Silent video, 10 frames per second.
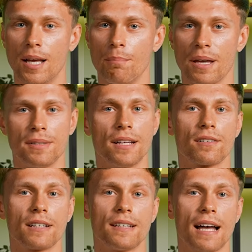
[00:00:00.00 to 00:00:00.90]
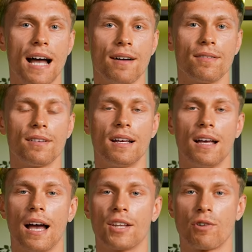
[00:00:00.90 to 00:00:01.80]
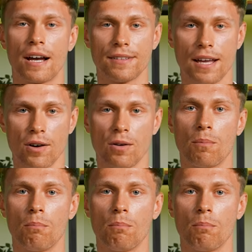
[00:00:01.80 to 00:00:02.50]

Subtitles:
Maybe they already have. And right now,